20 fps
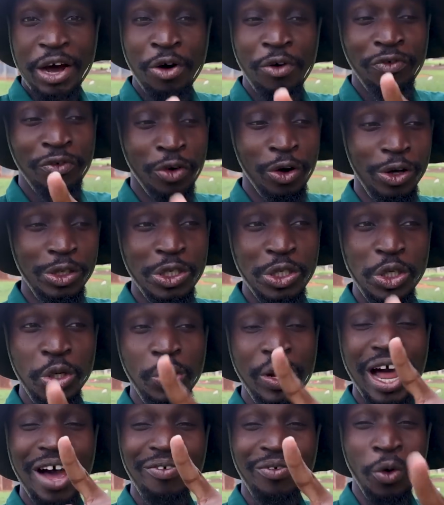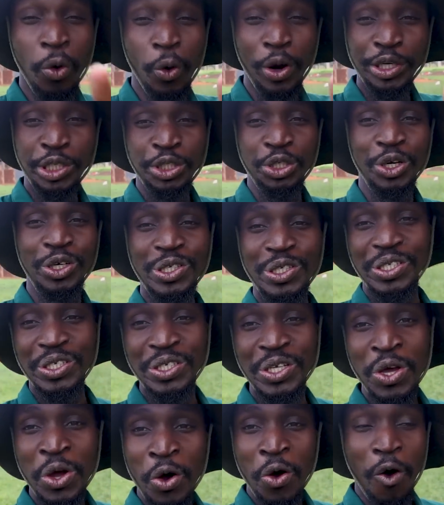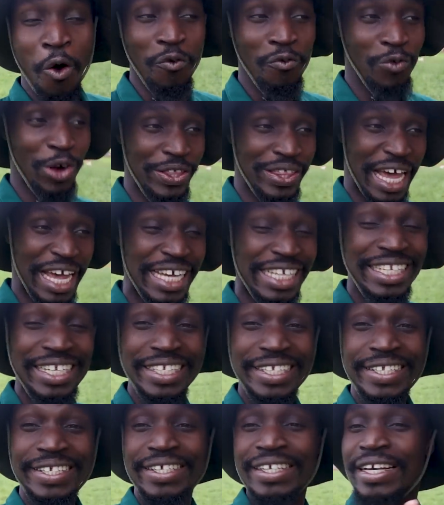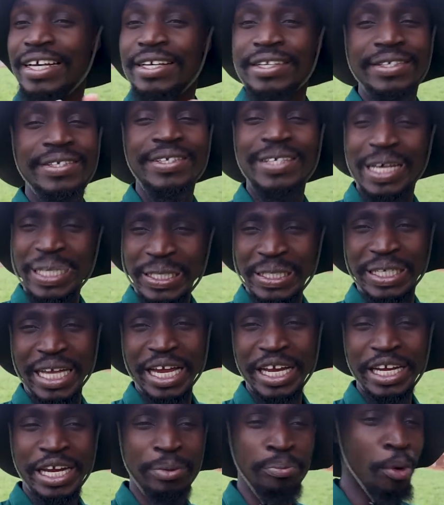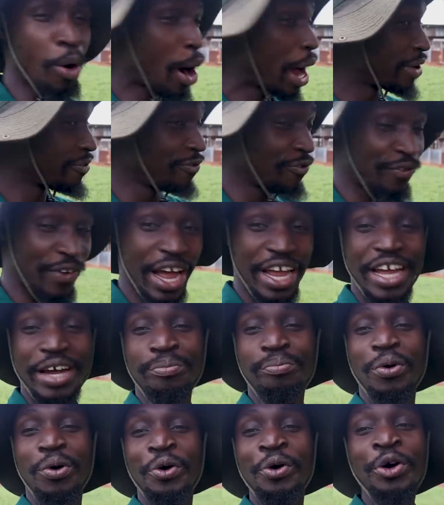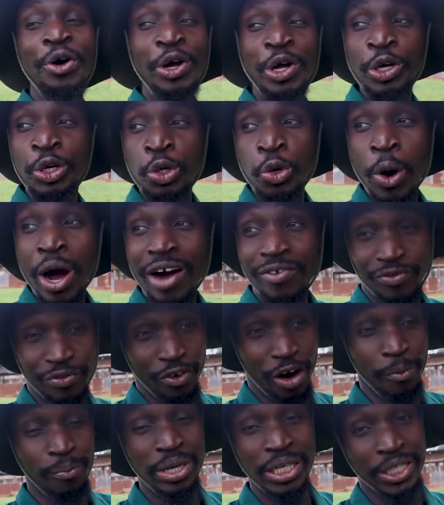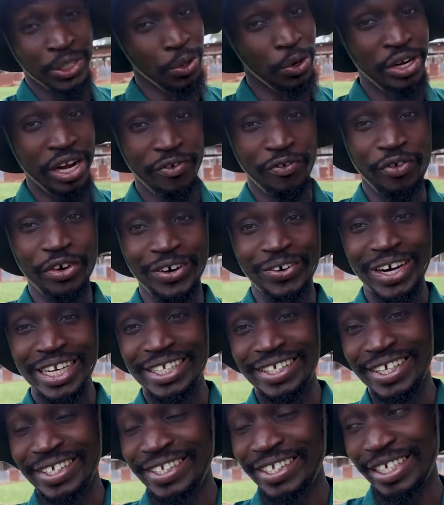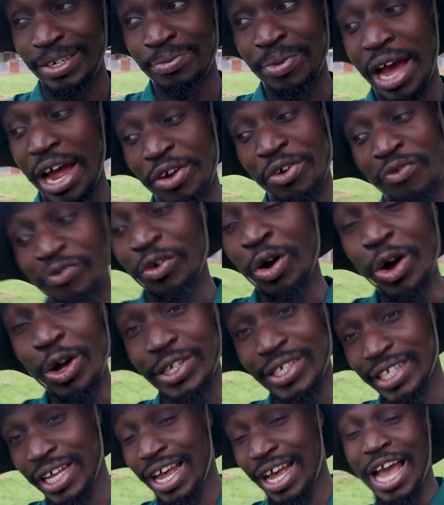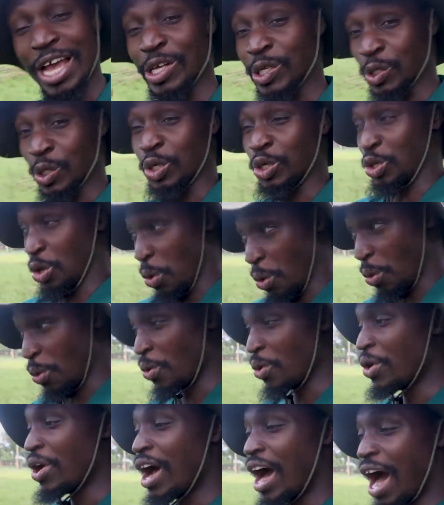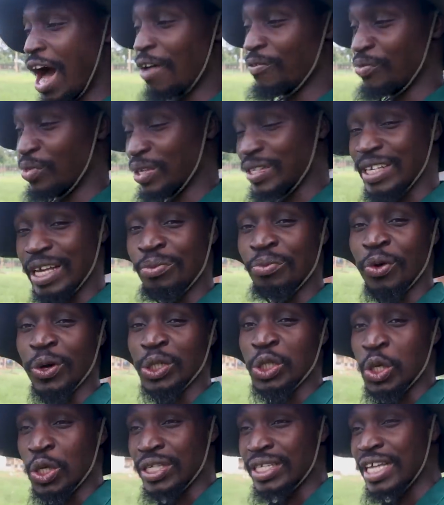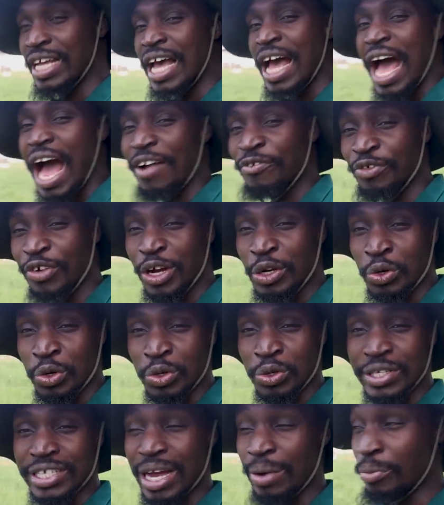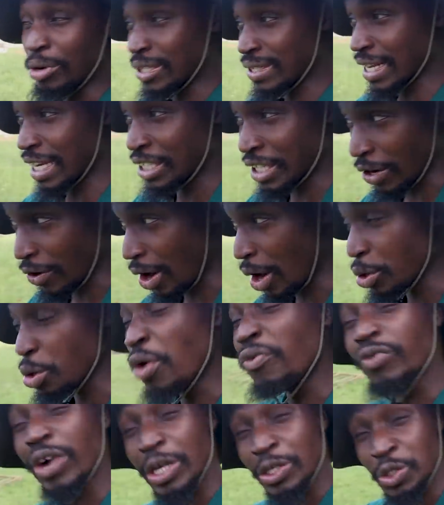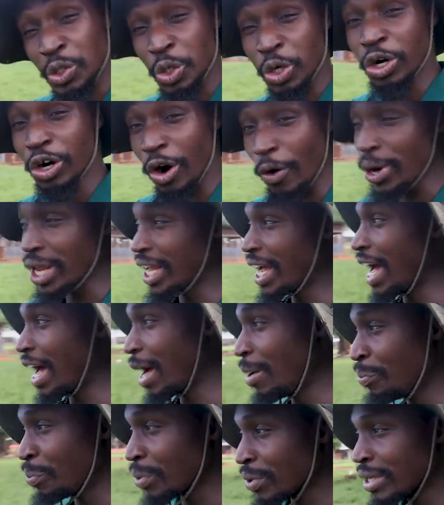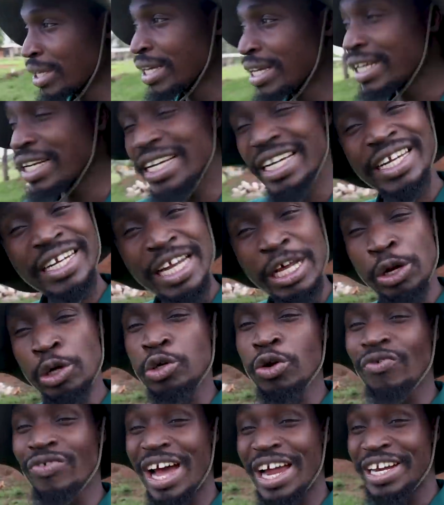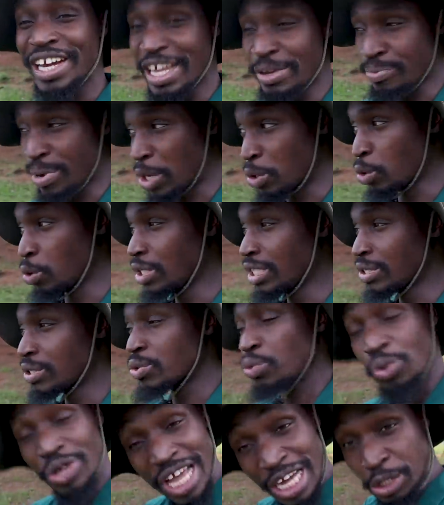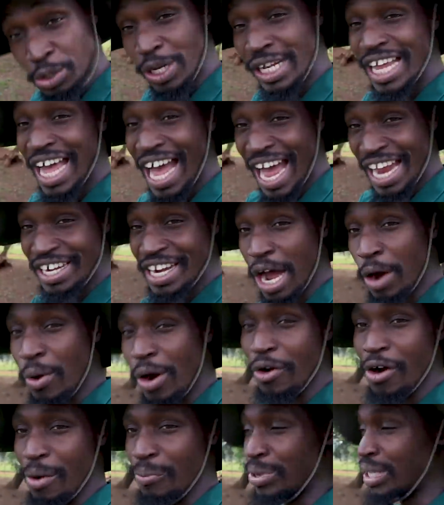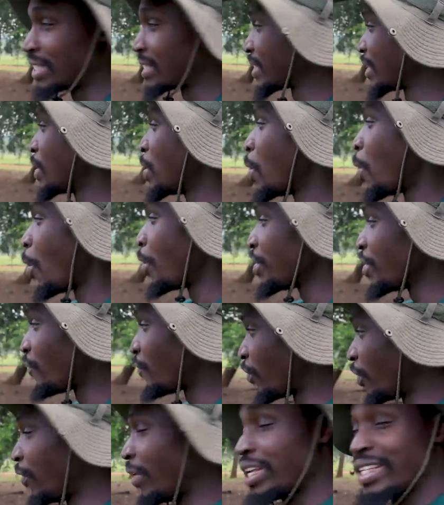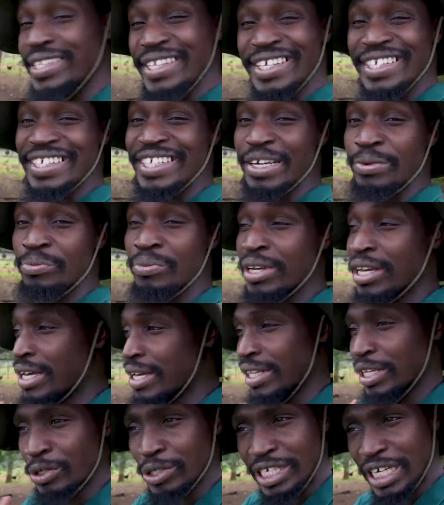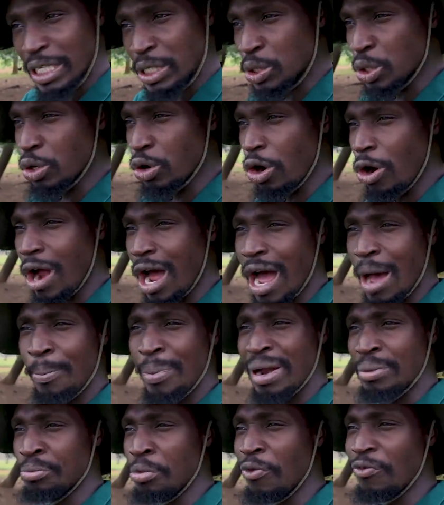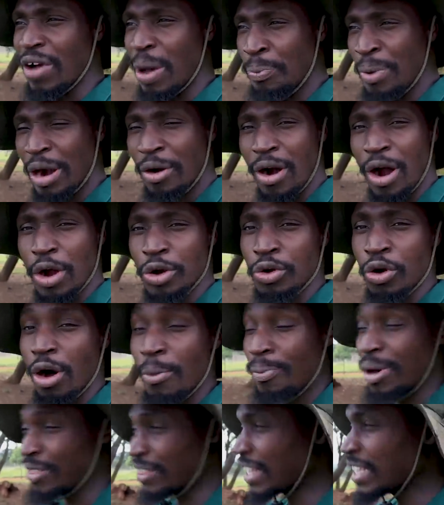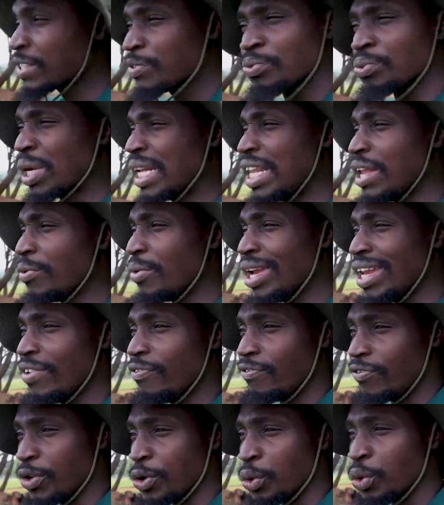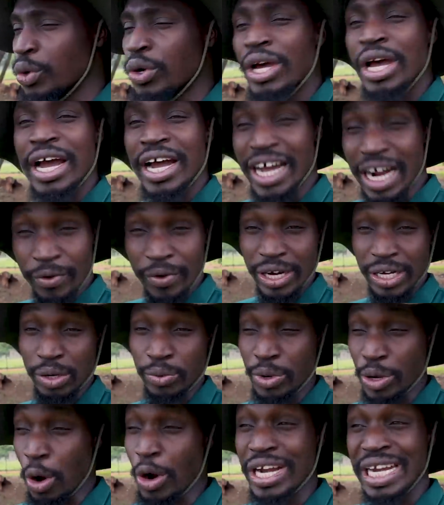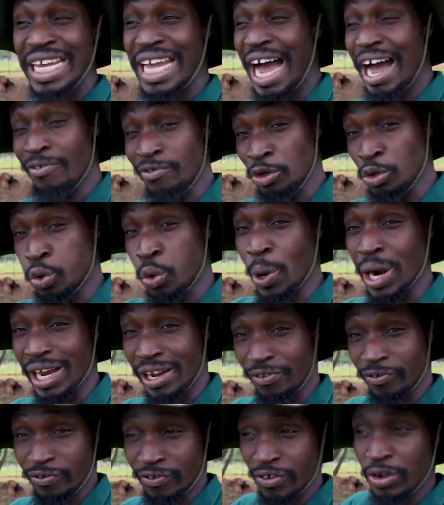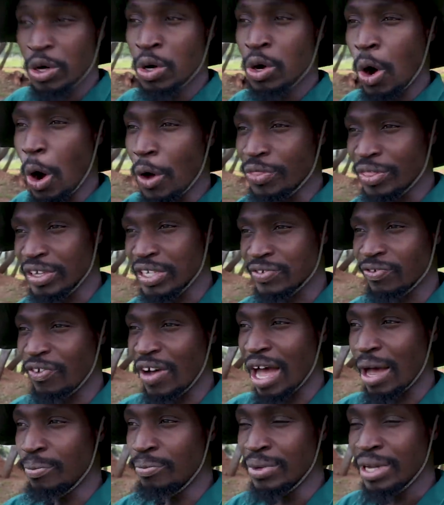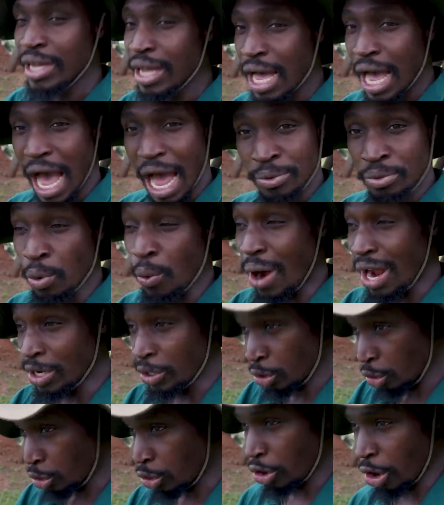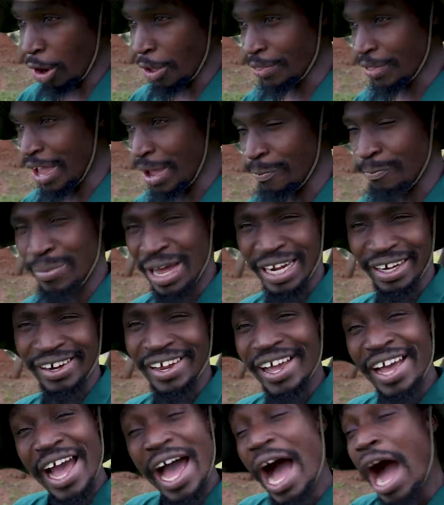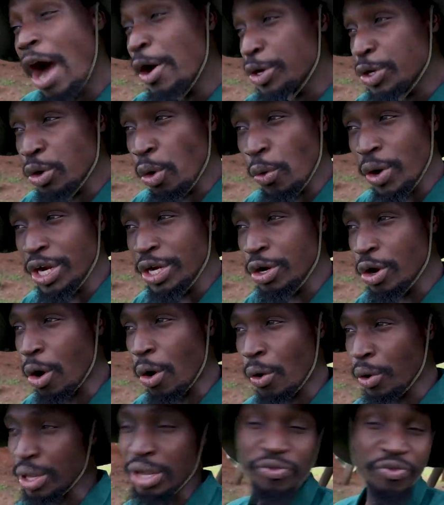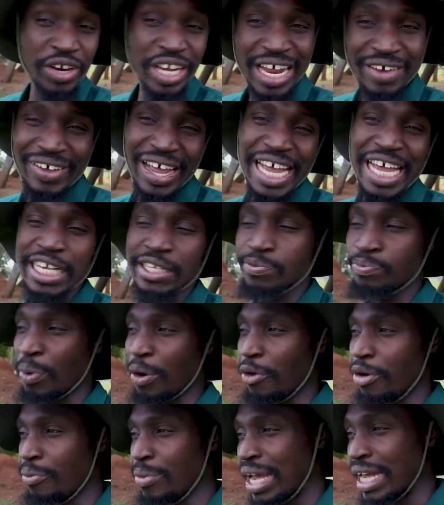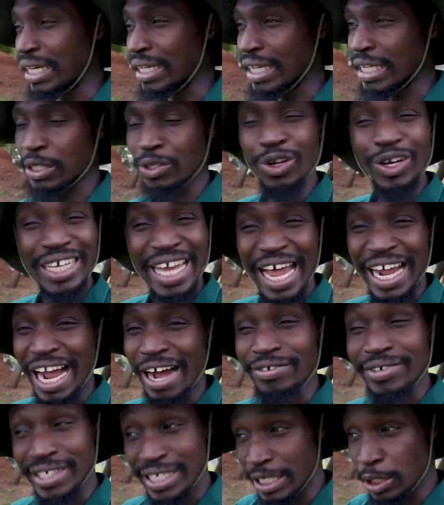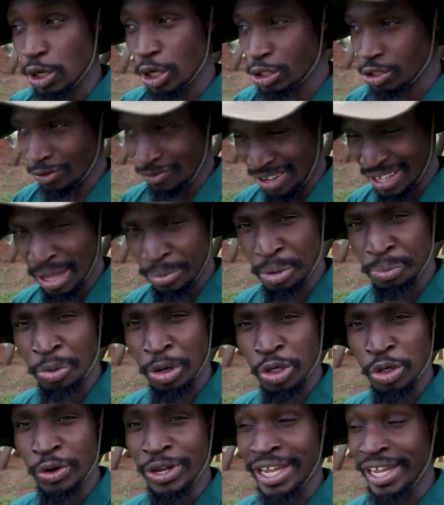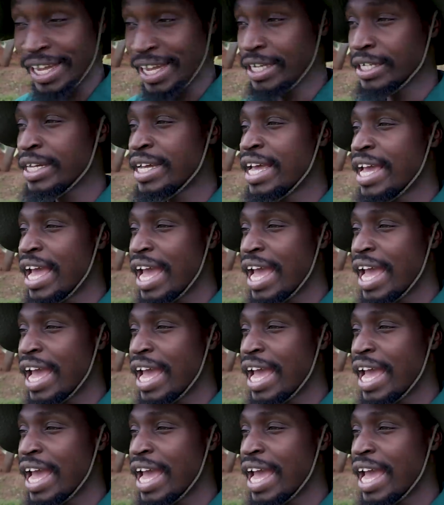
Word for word: Now, of course, you'll have questions of whether it is sustainable and viable to have rabbits on a free-range system and of course I also do have the same questions. I've tried to do some research around of course growing up in a lot of our neighborhoods we actually had our rabbits on a free-range system. They'll just grow up and move up around home but that's really really few. Currently we only have 12 on this farm and we want to grow them but how do we know if we never experiment? It's not like I've seen lots of other people doing it.